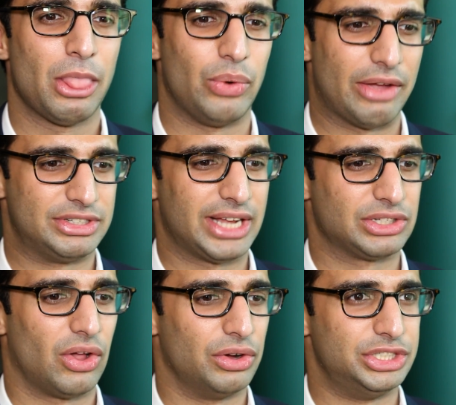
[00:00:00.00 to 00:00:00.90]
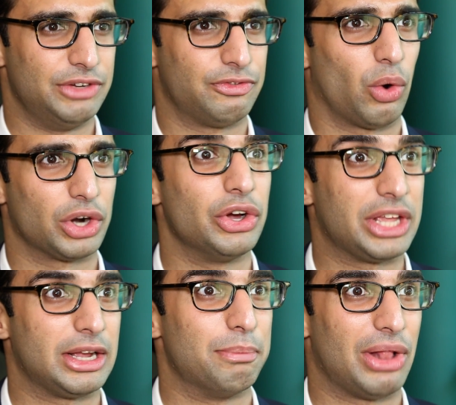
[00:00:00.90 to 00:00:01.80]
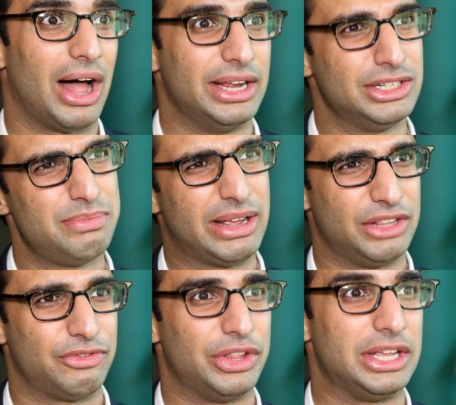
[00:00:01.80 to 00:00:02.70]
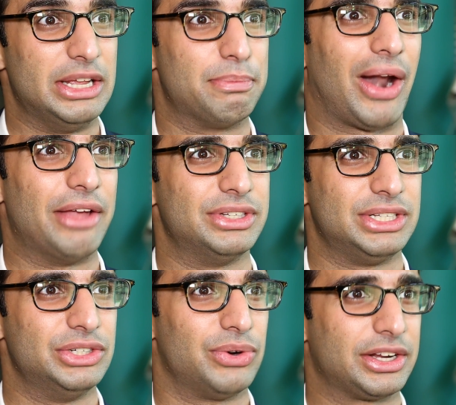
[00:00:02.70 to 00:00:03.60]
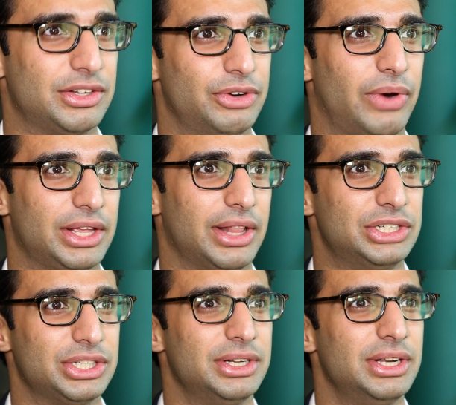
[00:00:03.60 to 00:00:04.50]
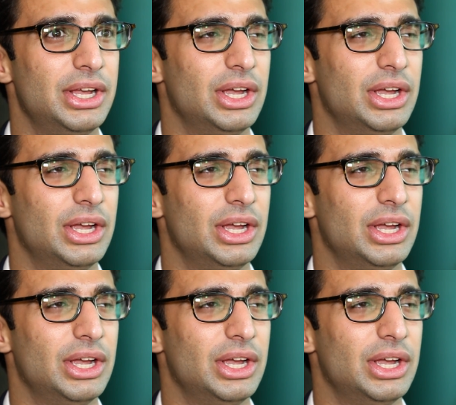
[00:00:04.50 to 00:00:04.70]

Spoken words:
We have a technology for cookie compliance, mainly for the e-privacy directive and regulation.